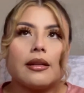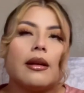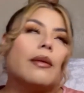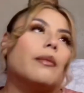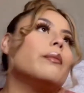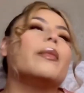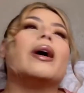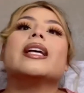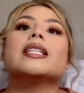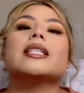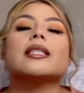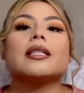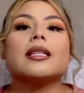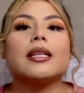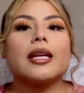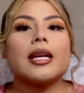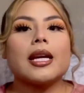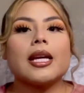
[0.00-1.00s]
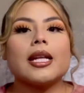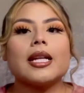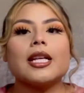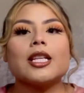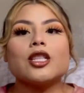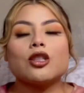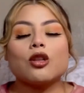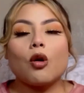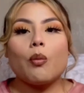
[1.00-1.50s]
my skin is
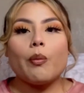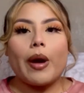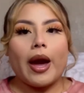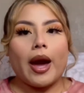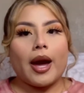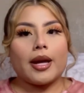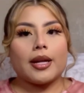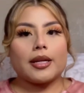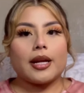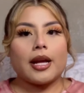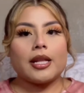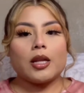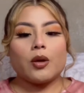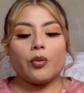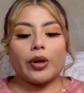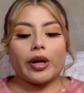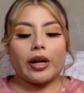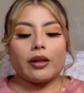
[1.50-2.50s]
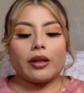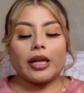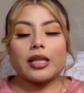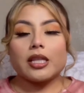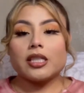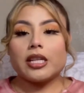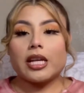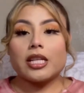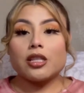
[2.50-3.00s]
so bad. And then when like the
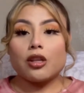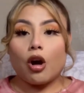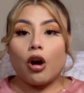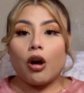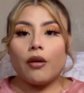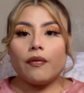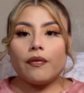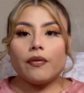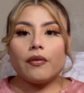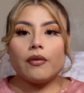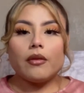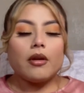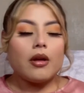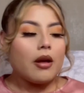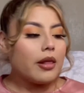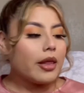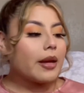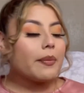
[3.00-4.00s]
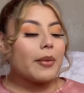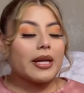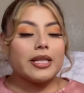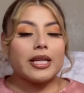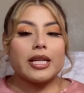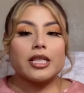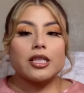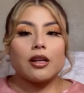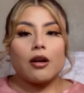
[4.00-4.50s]
days off, like my
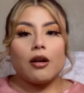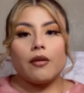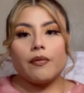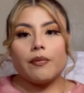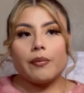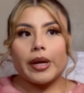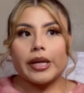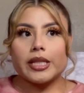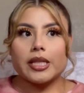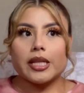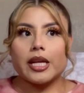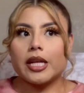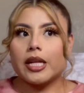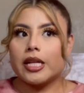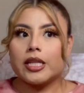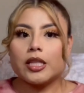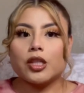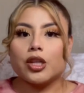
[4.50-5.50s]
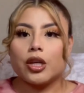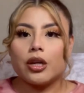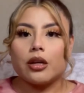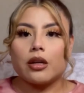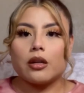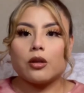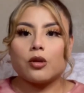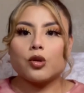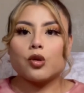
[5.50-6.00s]
days off, my skin is good.
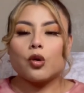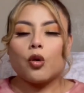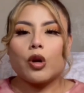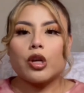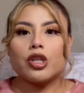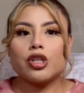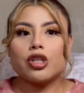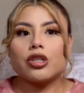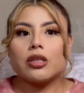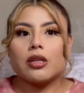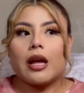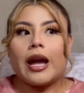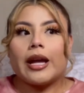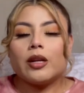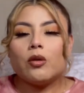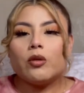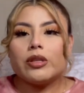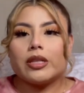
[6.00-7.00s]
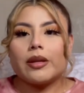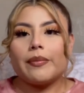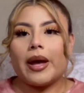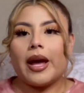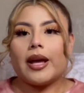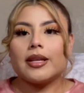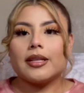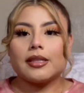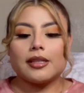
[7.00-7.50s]
So it's just, I know it's the
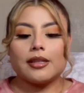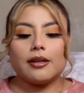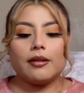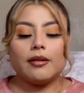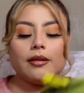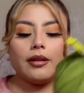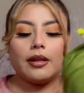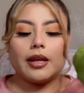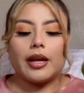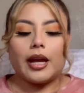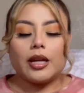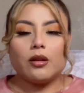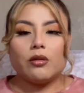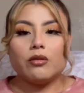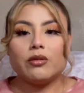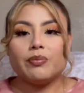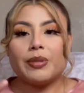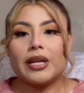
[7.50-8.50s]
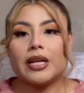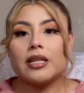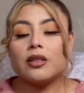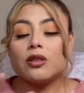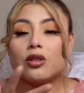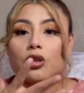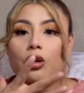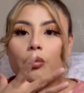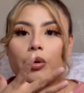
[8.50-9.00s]
mask, you know, like I know it's because,
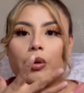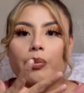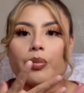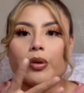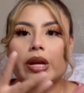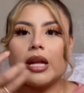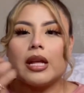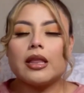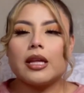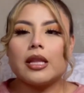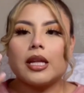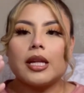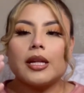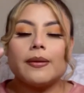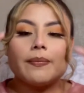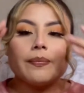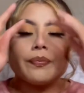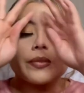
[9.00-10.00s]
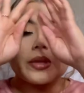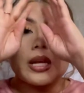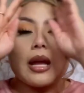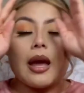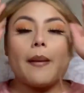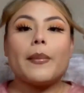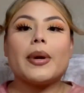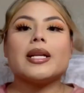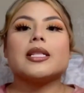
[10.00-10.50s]
you know, we breathe, and then
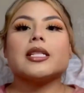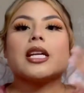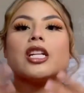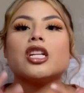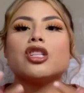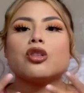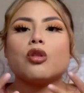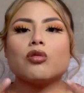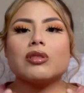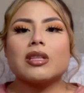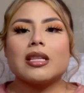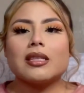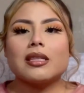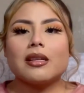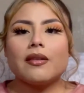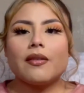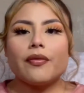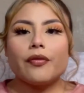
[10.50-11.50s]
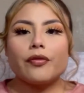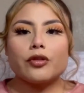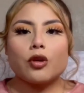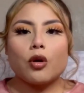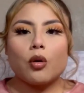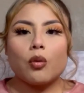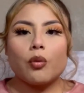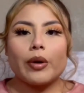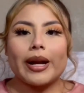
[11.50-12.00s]
my skin is so sensitive.
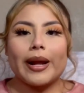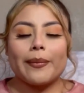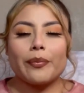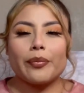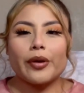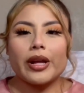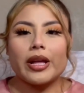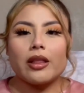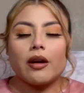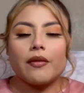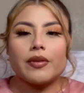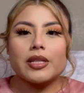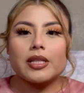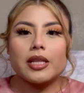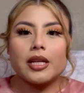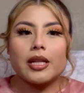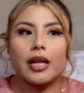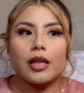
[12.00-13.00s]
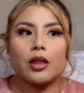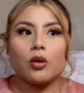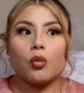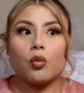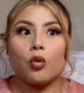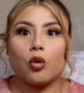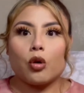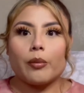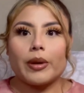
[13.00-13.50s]
So when I breathe, obviously like the
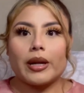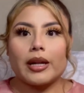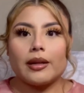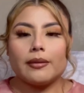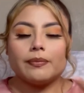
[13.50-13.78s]
warm and,